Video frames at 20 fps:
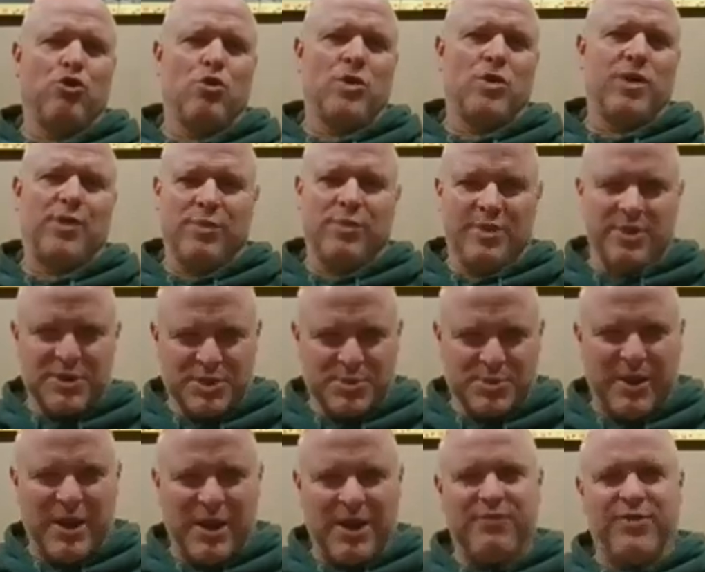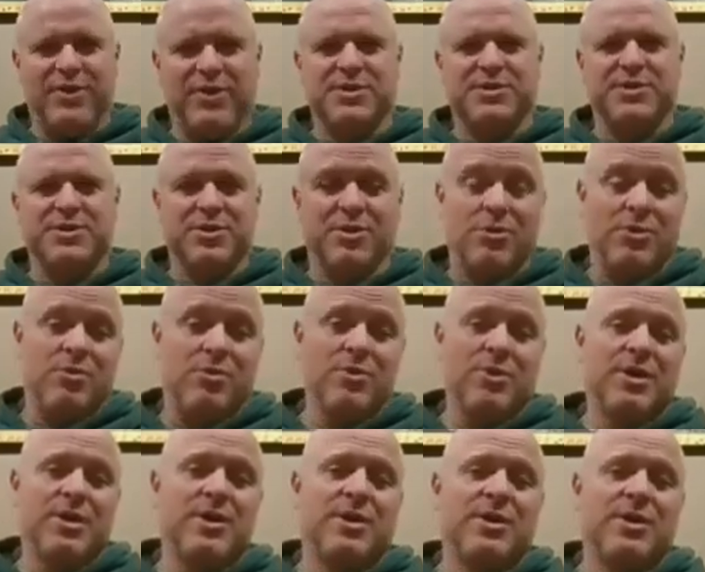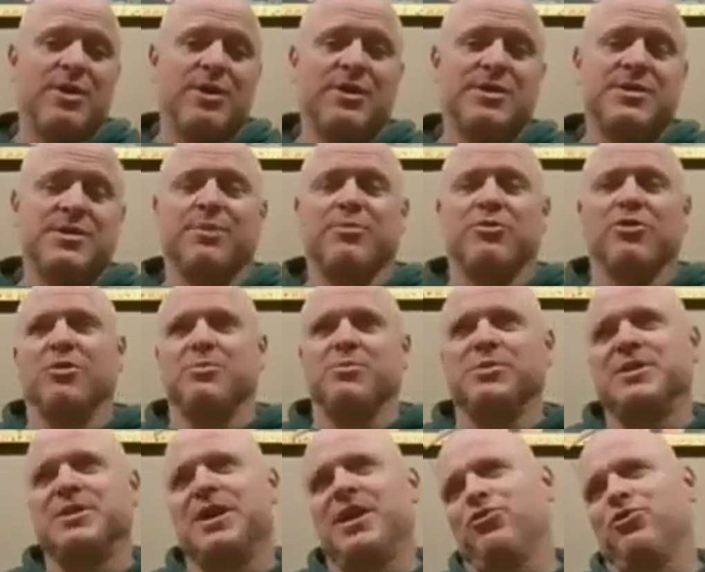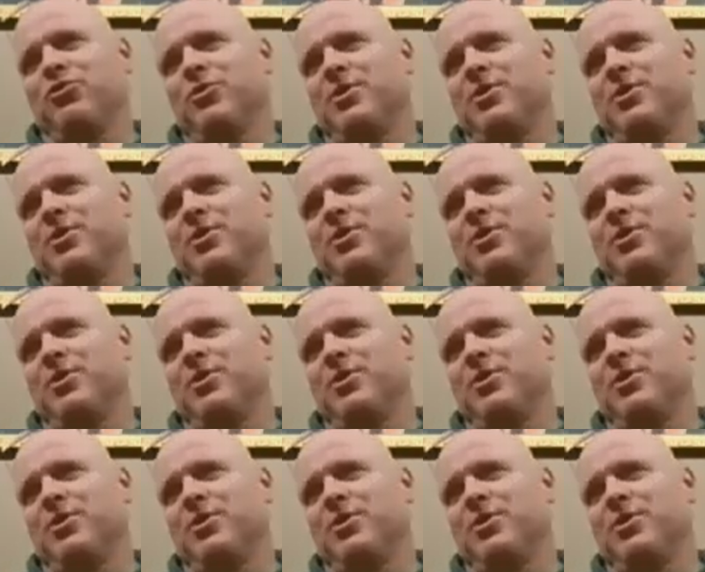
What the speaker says: cook, everything just manifests. So sometimes it's hard